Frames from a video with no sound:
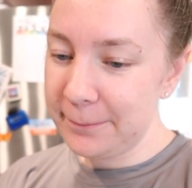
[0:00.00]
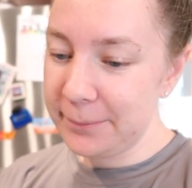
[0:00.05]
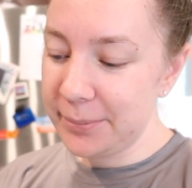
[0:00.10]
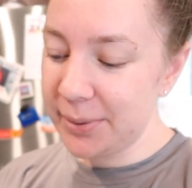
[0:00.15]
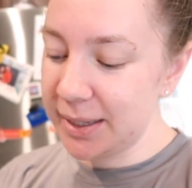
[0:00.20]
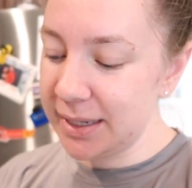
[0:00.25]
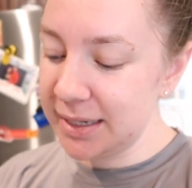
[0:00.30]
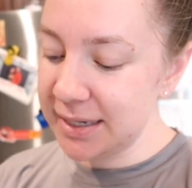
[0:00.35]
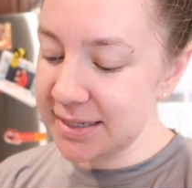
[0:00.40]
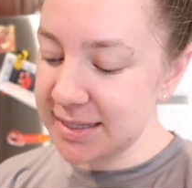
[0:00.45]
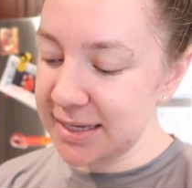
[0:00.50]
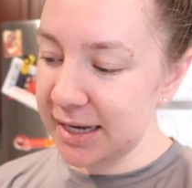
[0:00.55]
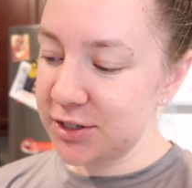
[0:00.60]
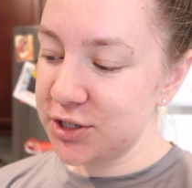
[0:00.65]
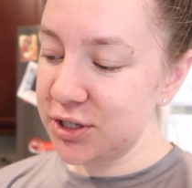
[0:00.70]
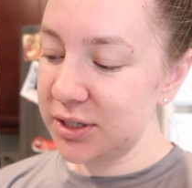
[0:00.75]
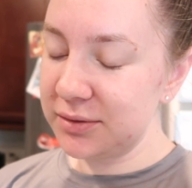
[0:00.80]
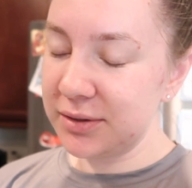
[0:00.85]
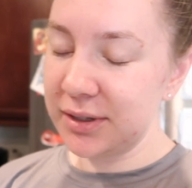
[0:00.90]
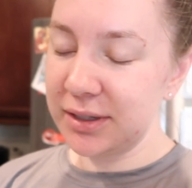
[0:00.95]
but it's
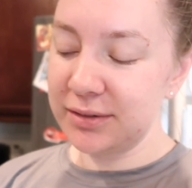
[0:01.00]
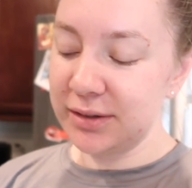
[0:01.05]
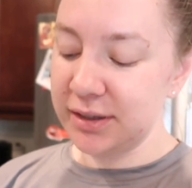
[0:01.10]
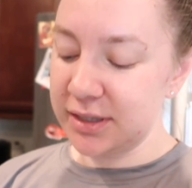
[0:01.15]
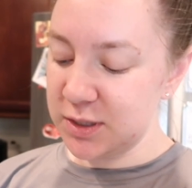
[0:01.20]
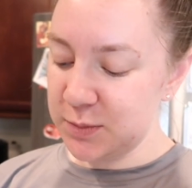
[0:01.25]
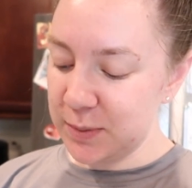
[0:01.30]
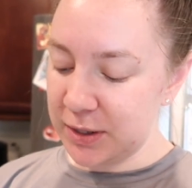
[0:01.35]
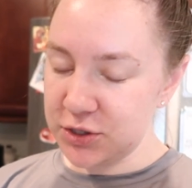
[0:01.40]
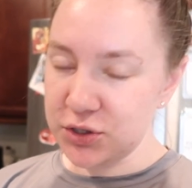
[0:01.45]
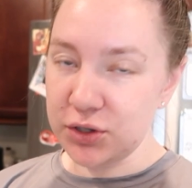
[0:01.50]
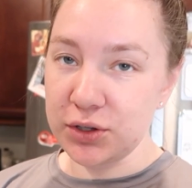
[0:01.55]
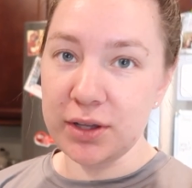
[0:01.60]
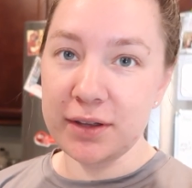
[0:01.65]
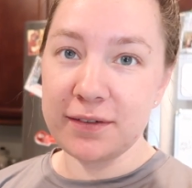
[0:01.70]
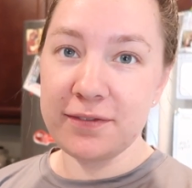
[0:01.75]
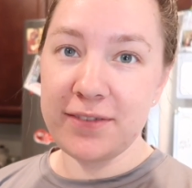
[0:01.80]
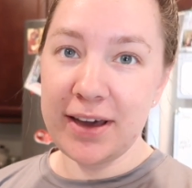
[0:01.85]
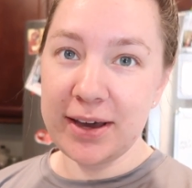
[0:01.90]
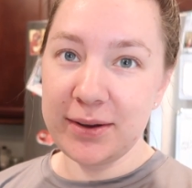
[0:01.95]
actually really, really special.
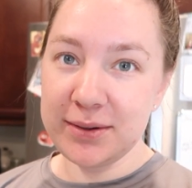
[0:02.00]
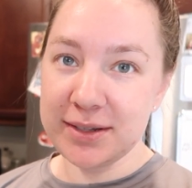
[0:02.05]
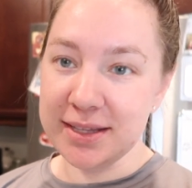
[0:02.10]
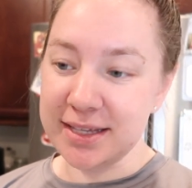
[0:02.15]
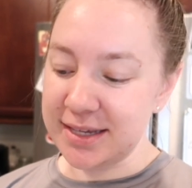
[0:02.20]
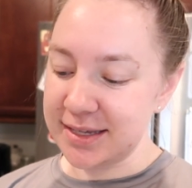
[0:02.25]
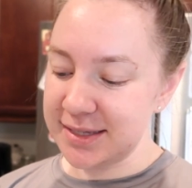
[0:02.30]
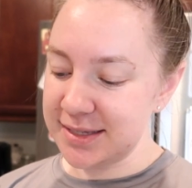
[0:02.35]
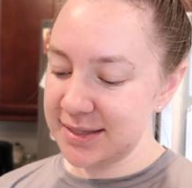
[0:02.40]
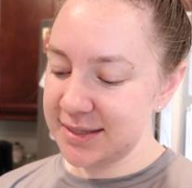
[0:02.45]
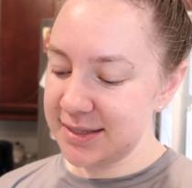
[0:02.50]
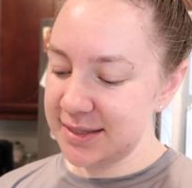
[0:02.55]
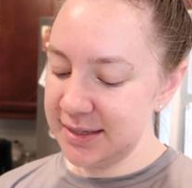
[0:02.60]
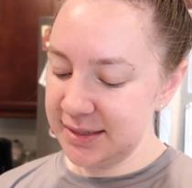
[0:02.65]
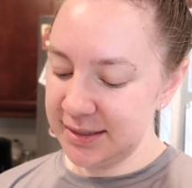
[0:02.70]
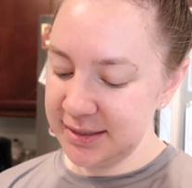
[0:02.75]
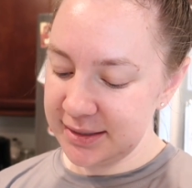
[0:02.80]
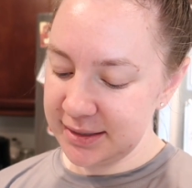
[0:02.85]
Found this